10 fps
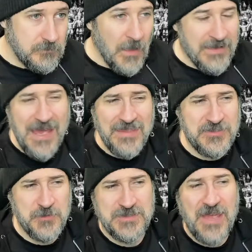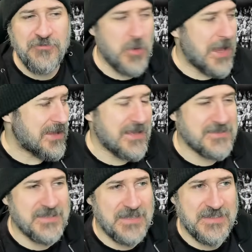Yeah, this was everywhere
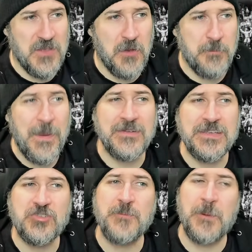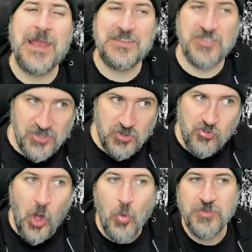yesterday. So apparently Triple H
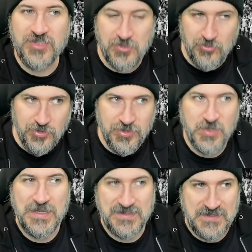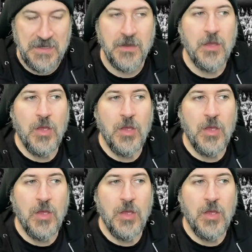scrolls through Twitter